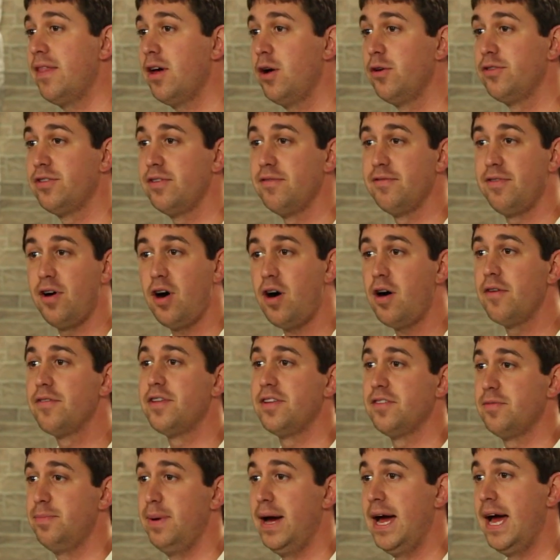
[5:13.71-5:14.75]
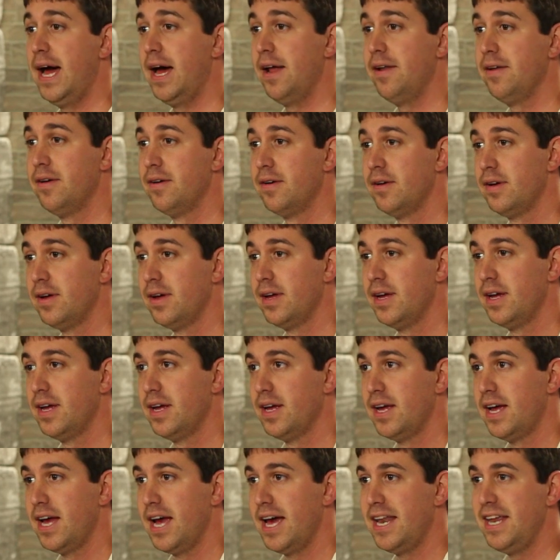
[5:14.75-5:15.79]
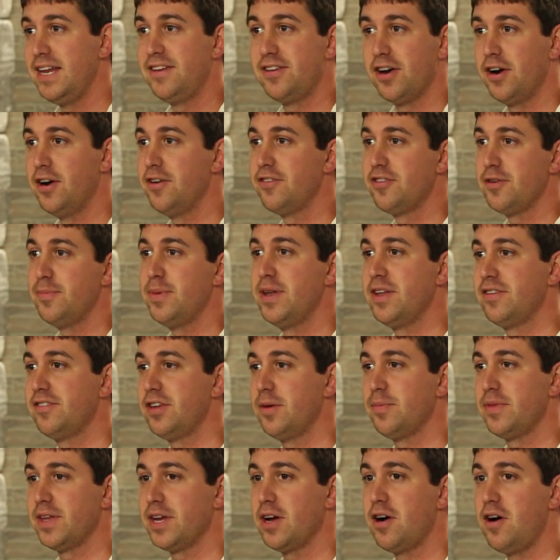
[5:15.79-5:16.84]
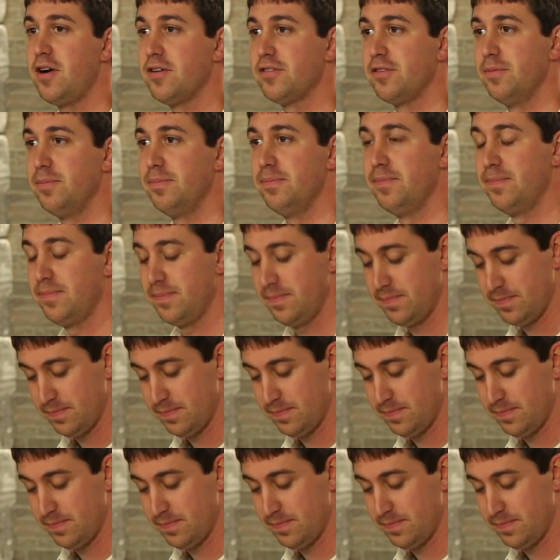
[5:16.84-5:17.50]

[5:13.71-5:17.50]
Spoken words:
those involved as bad, and He turns them into something awesome.